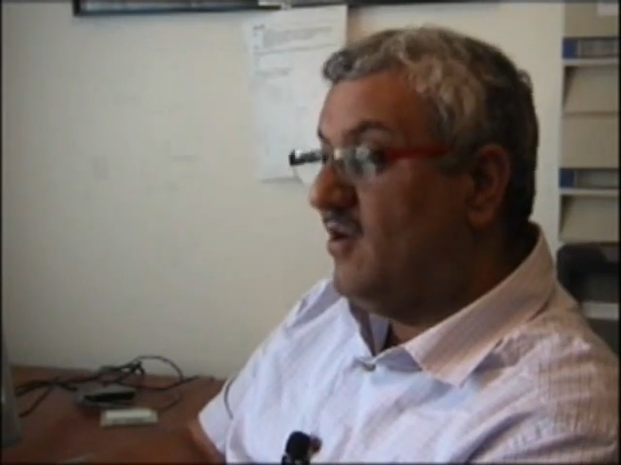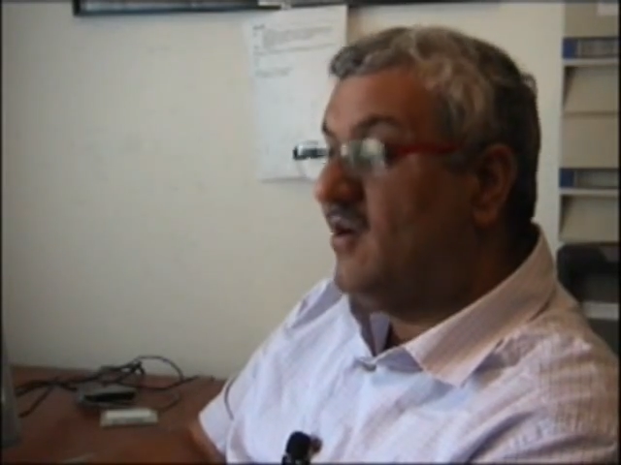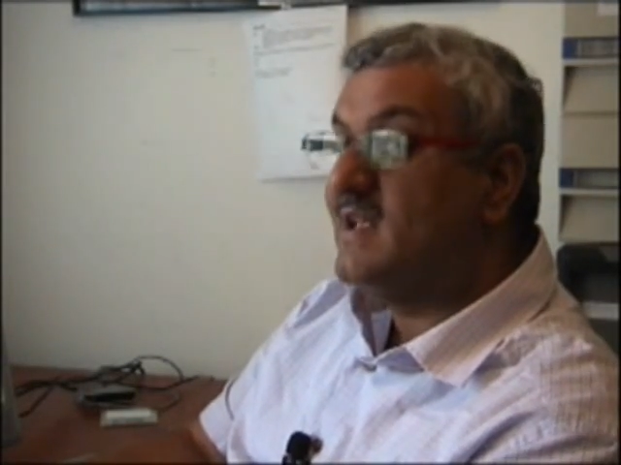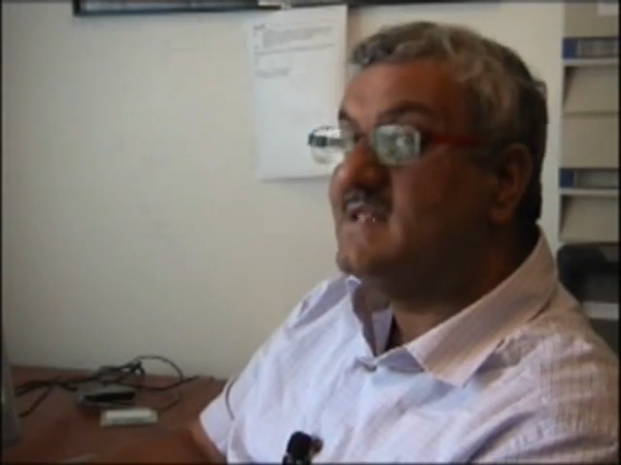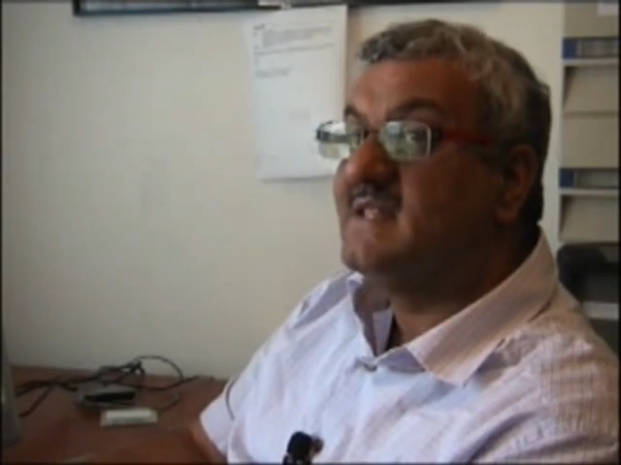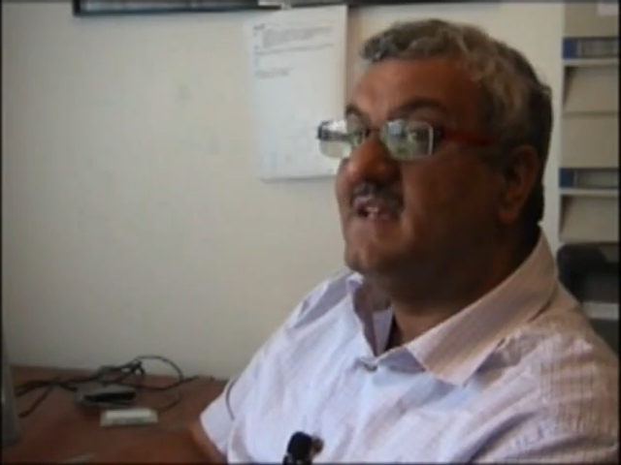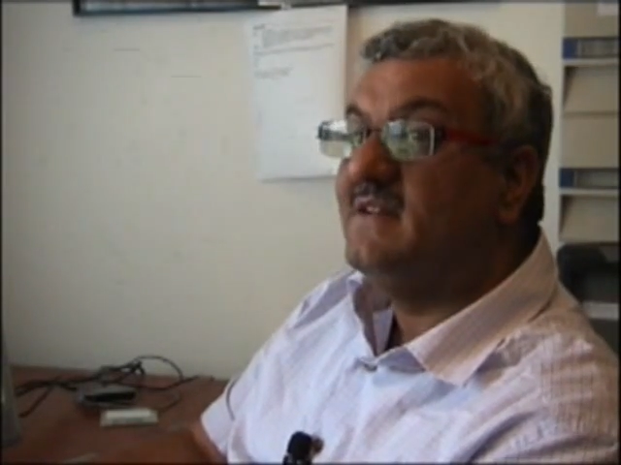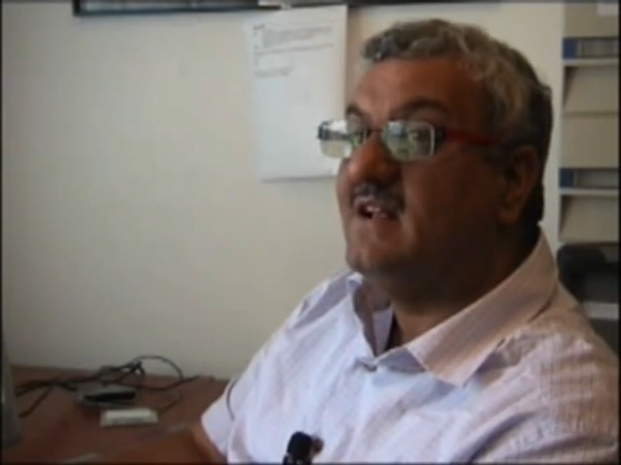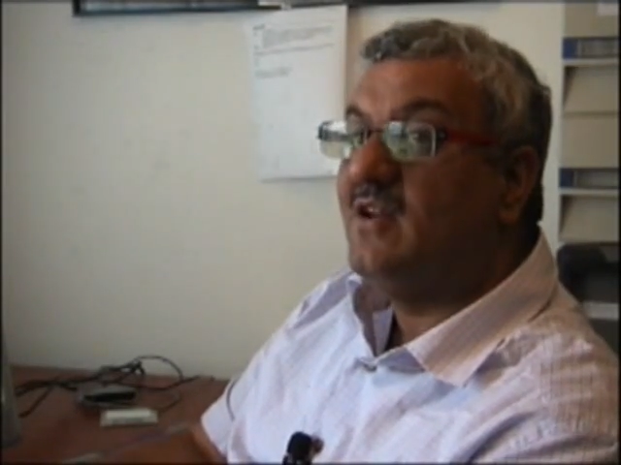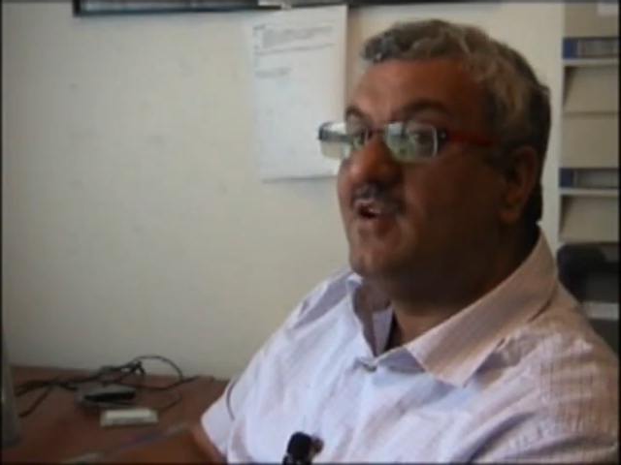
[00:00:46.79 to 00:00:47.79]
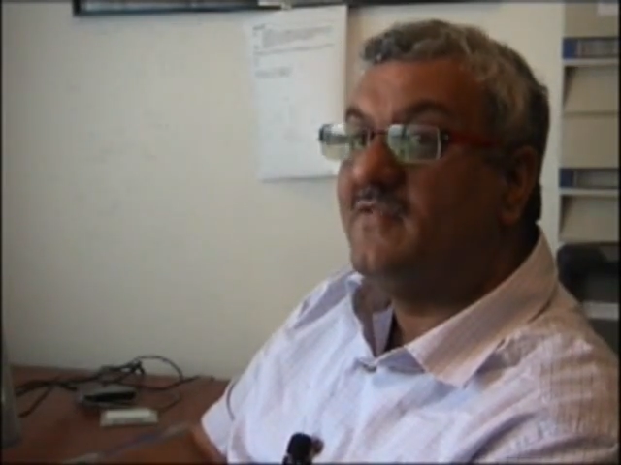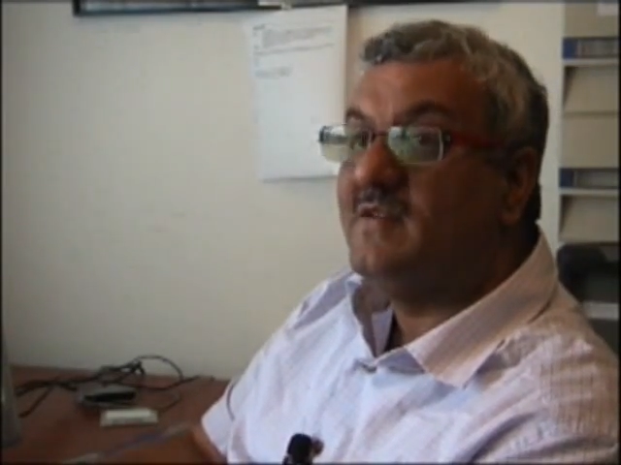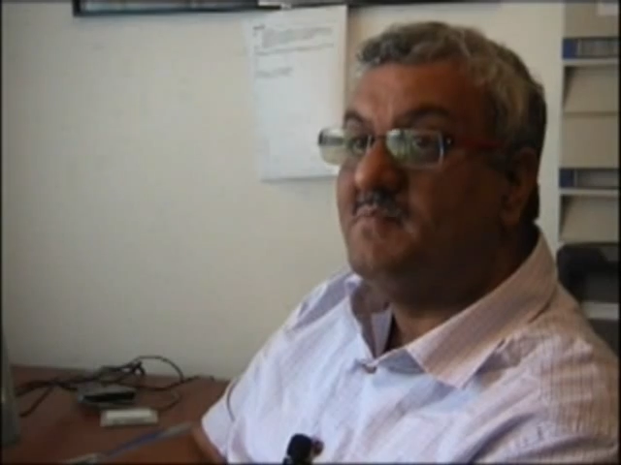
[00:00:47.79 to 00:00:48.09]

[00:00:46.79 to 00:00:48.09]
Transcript: or has given a lot of